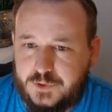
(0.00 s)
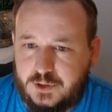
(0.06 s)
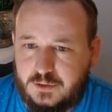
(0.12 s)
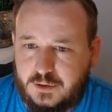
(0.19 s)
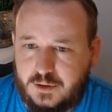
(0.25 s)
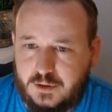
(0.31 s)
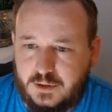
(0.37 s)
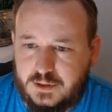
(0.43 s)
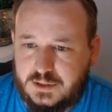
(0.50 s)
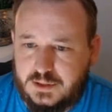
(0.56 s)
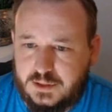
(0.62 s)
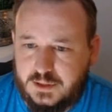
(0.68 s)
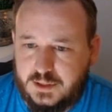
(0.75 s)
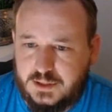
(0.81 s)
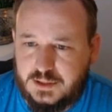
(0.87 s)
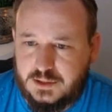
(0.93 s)
you'll notice
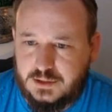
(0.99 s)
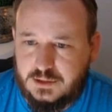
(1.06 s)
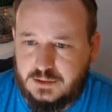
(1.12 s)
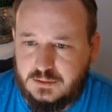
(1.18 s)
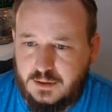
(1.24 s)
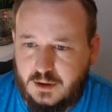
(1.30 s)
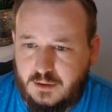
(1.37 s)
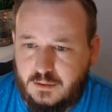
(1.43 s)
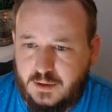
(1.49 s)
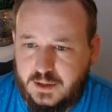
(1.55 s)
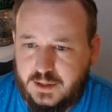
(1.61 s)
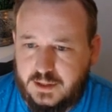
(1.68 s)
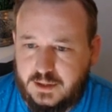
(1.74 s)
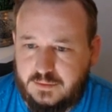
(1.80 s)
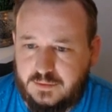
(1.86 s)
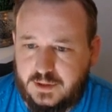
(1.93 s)
it's already
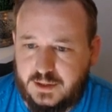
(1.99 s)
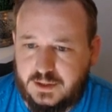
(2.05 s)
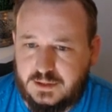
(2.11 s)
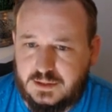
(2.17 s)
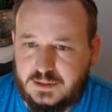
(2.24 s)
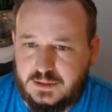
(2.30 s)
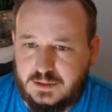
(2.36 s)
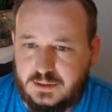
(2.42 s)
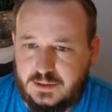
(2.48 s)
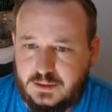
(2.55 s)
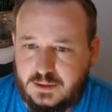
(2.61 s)
given us